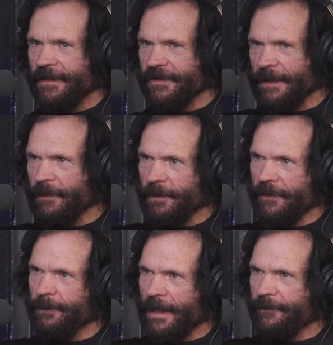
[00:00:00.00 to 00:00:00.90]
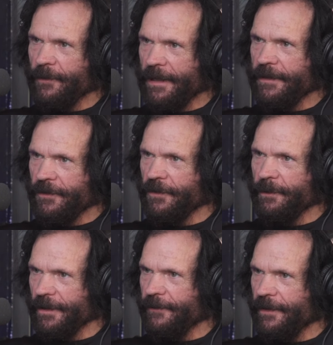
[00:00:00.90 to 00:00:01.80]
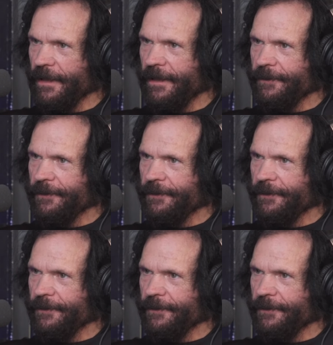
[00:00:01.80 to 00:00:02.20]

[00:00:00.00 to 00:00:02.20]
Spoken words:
a step above Pavarotti, too, believe it or not.